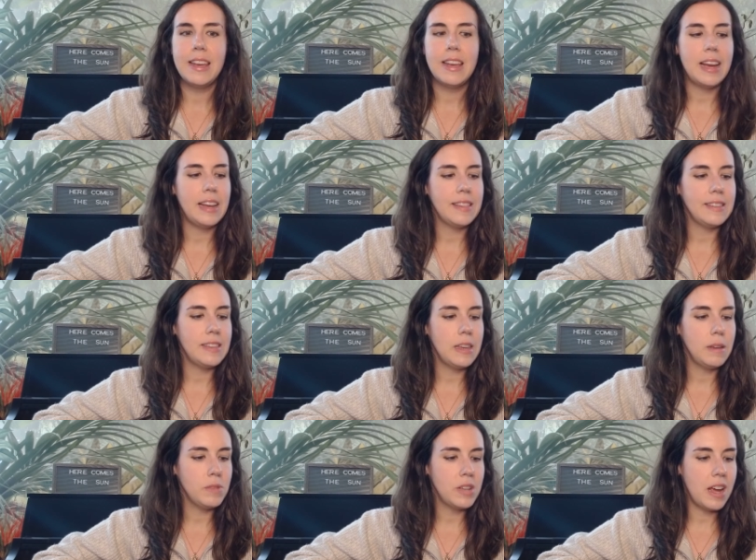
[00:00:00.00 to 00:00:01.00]
at the
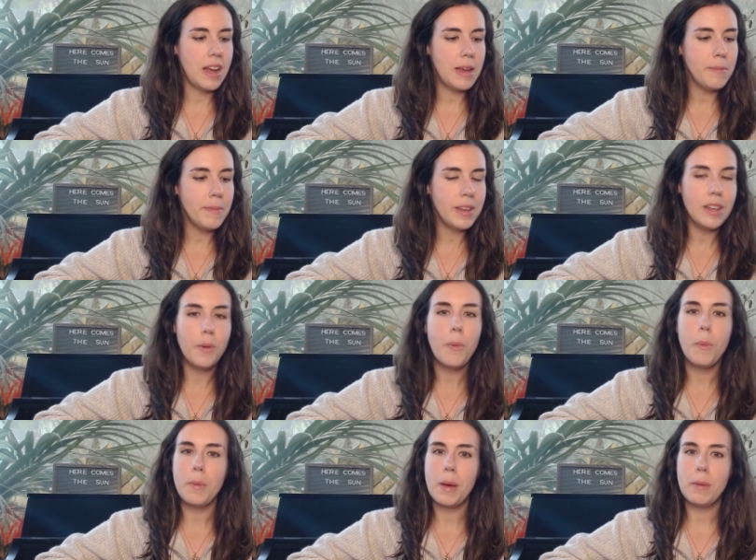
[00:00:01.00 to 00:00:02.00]
same time, and you
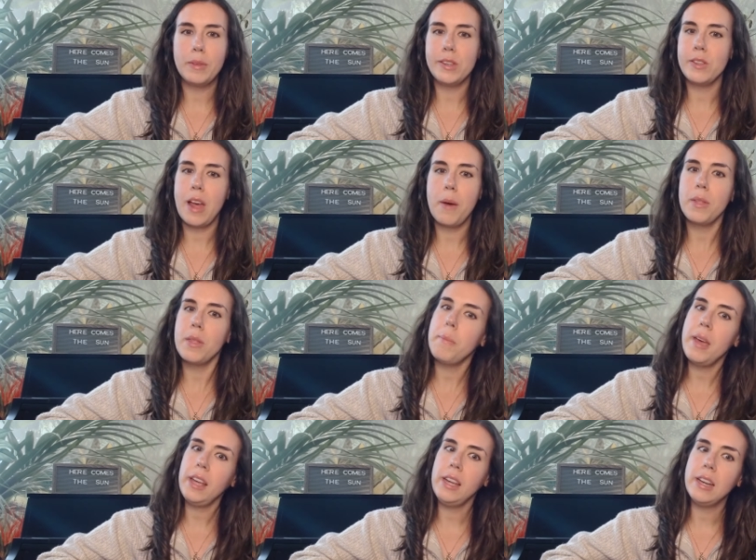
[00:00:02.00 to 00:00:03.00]
won't be able to do that with a
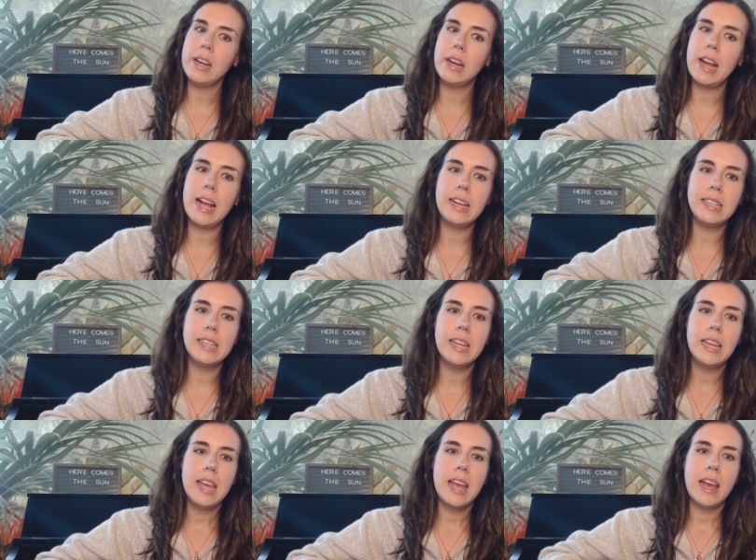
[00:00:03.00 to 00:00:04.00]
pick in your hand.
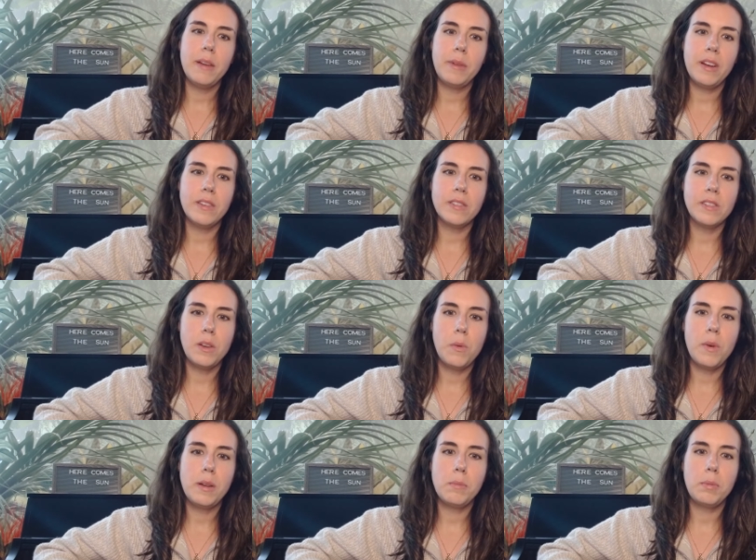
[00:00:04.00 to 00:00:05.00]
And we also
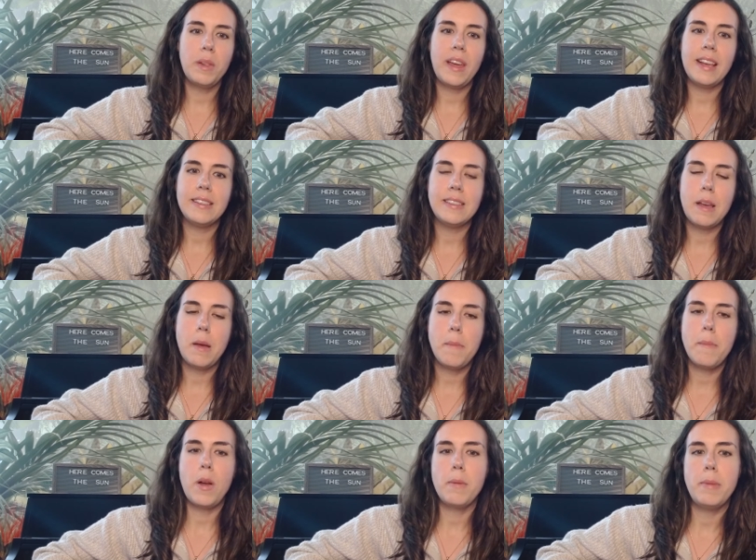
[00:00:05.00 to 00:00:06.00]
want to play some
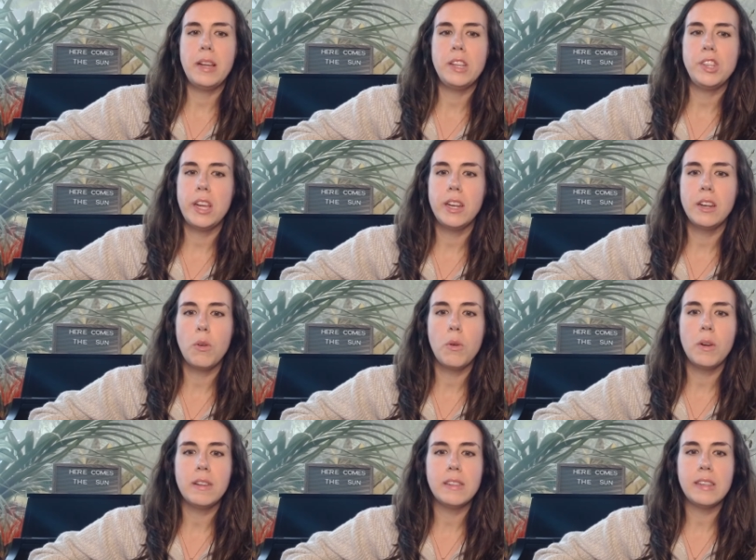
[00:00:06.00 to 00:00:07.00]
arpeggiated
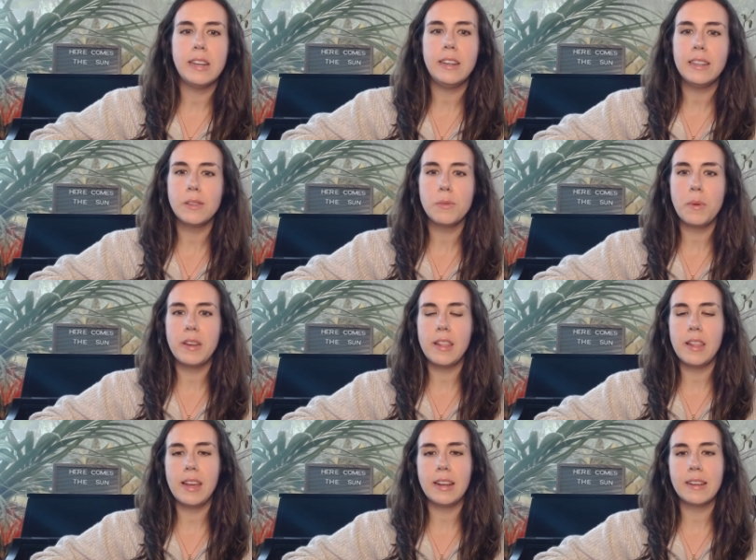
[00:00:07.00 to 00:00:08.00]
chords here as one of
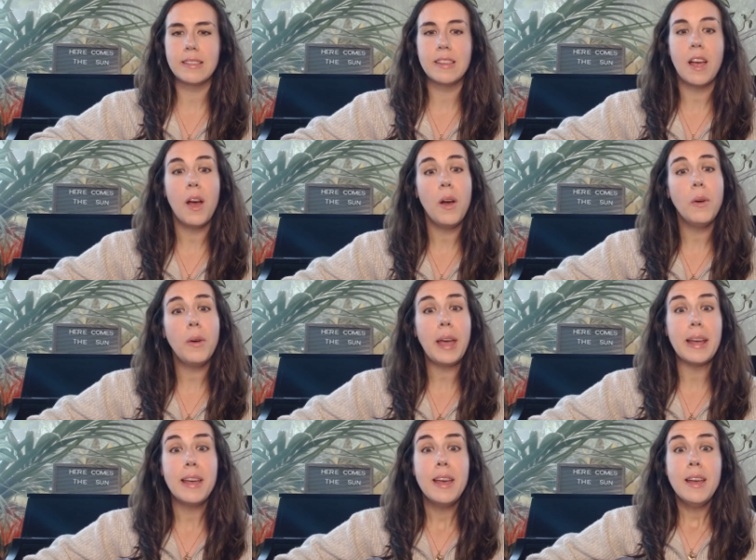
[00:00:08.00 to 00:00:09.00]
the licks.
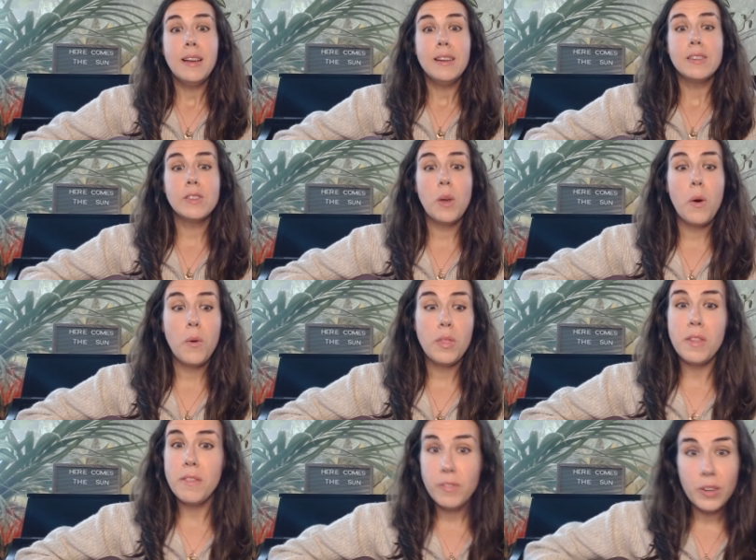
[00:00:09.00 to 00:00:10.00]
Okay, so
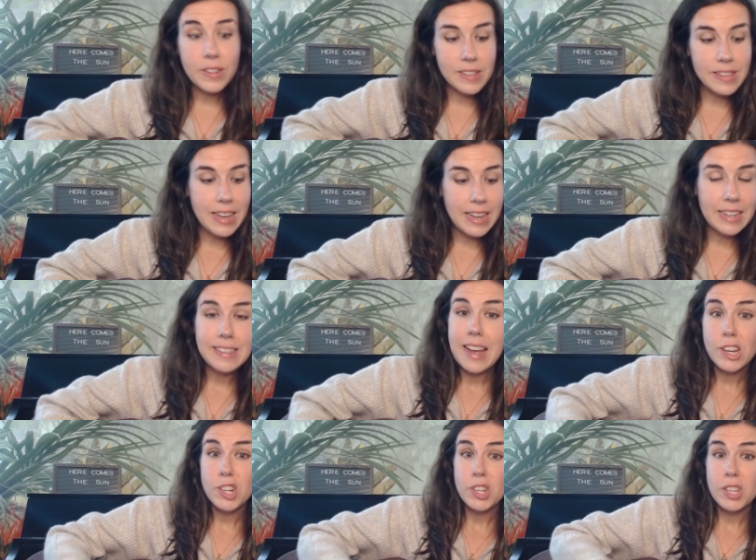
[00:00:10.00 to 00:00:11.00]
the first lick is
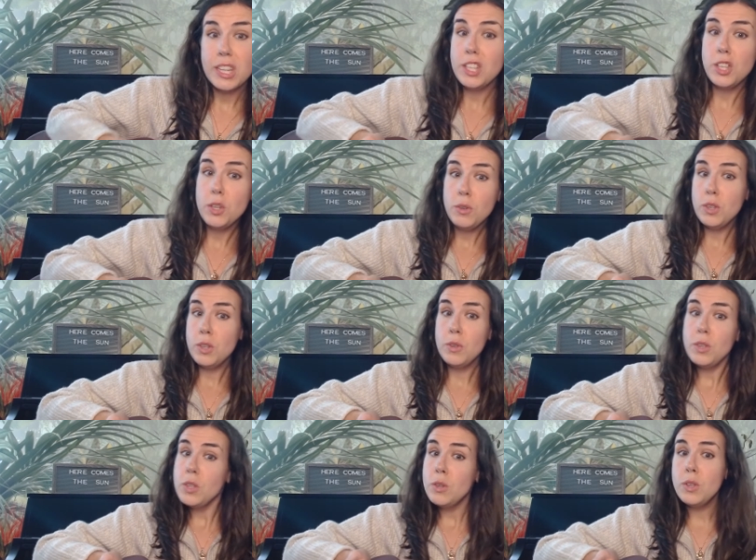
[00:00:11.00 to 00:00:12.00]
actually do do
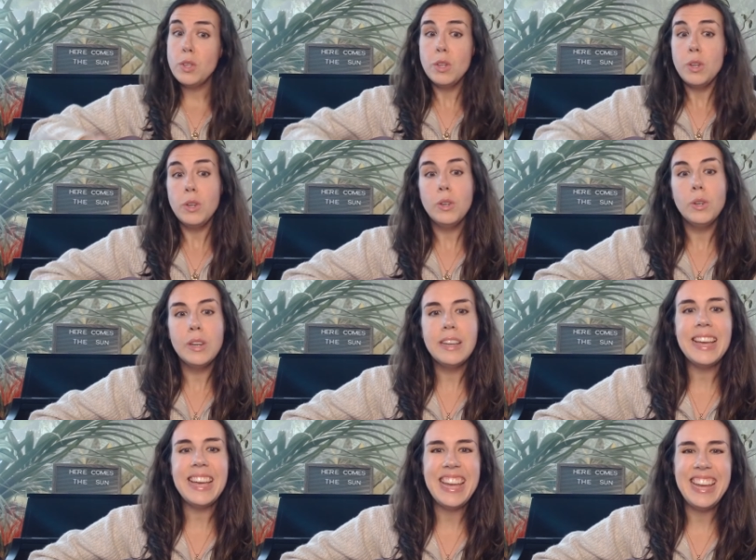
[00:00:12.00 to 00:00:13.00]
do do.
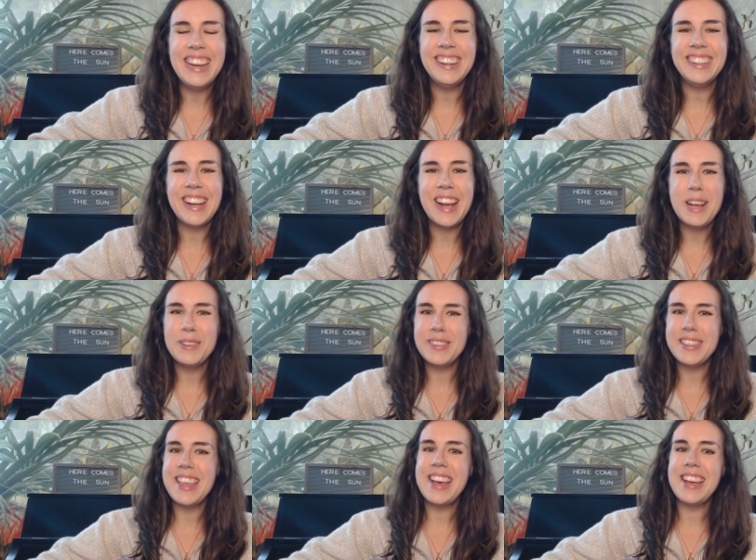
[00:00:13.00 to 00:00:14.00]
Here comes
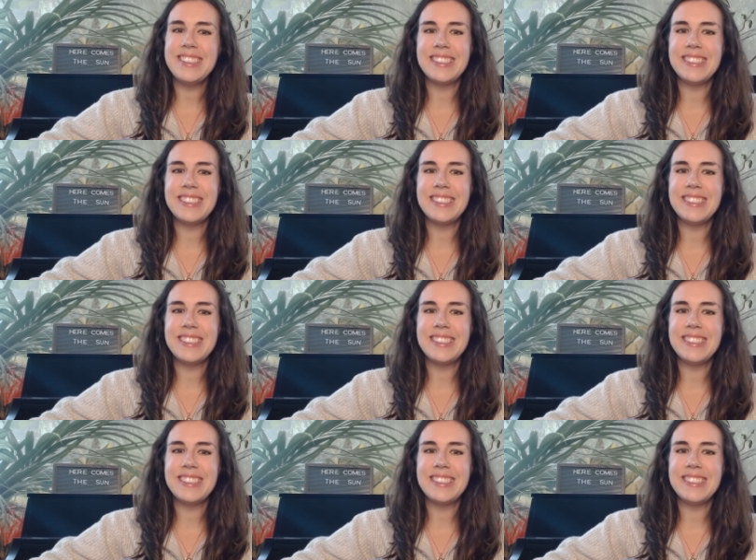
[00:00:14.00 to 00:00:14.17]
the